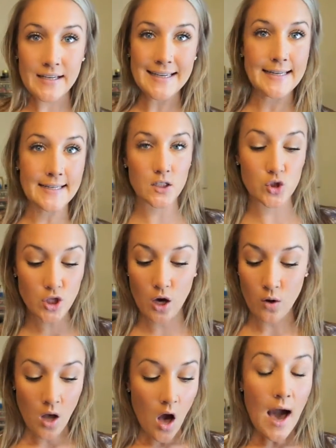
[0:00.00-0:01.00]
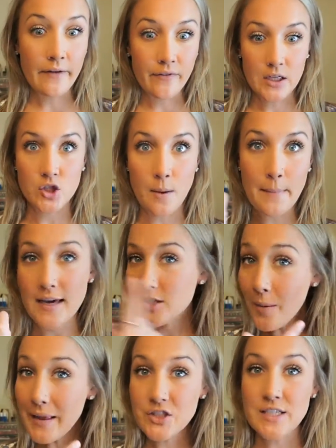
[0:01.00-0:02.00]
basically my camera
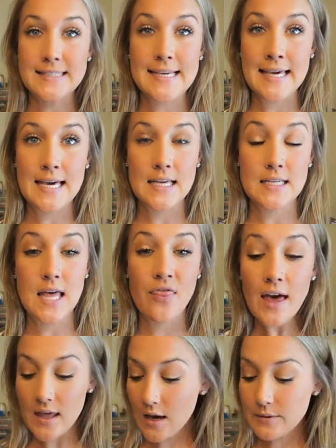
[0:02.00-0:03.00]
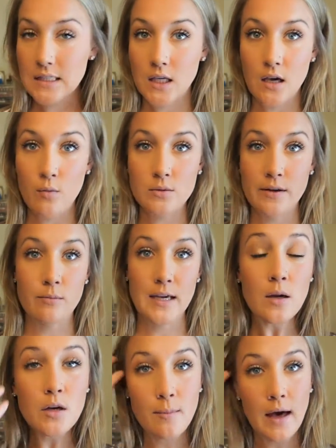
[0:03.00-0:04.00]
died, so here
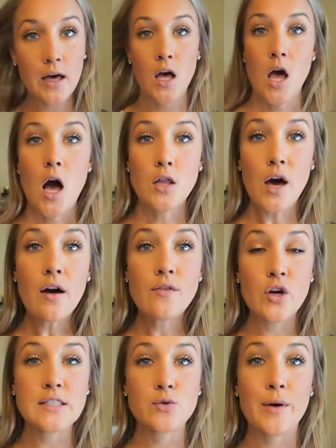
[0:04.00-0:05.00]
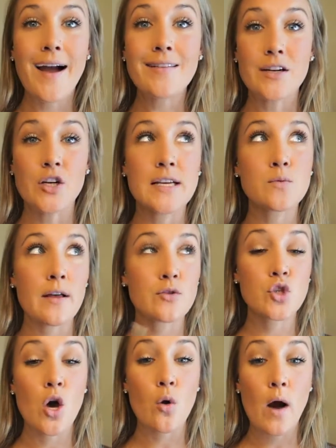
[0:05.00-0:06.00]
we go, and I am
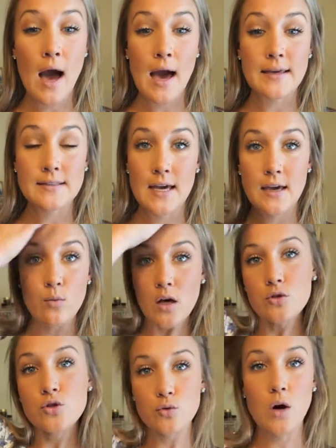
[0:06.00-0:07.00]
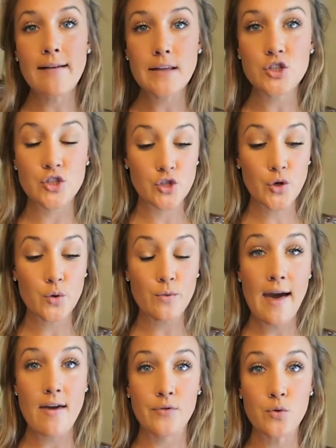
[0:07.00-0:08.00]
taking a option
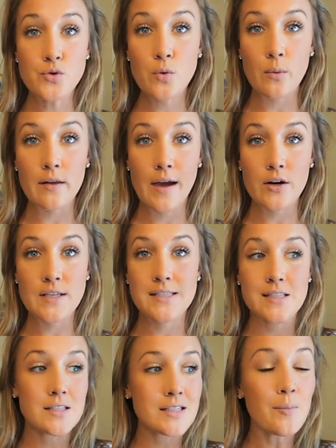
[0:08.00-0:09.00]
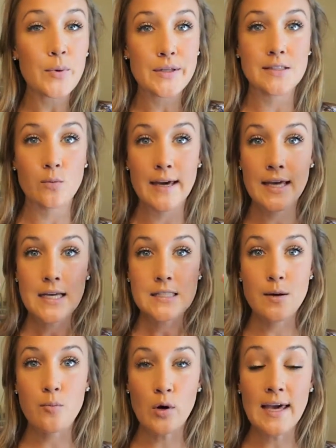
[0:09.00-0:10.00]
that you can do.
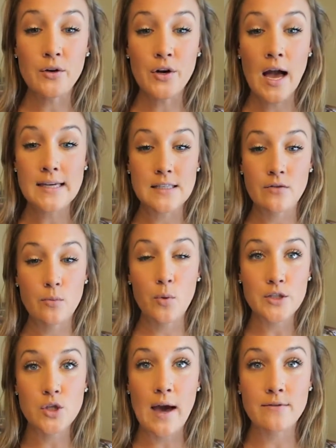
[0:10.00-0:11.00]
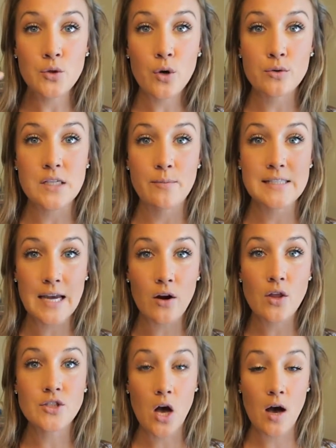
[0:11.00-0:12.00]
This isn't for everyone, so
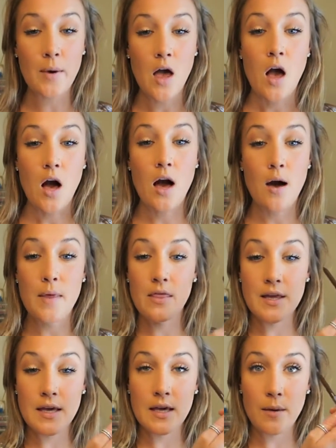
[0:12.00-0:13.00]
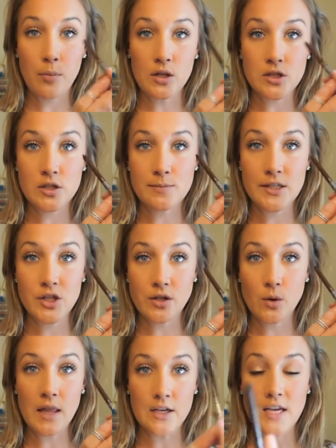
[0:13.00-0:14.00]
if you are an eyeliner girl,
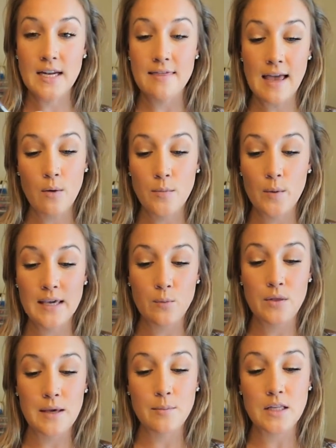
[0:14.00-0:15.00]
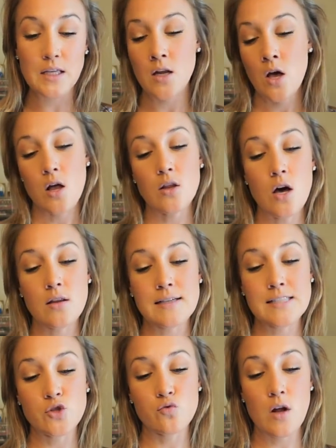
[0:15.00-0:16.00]
this is what I wanted to add in.
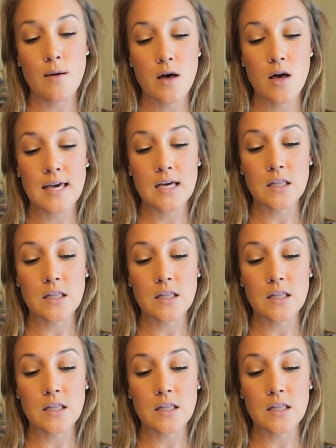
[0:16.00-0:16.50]
I'm using a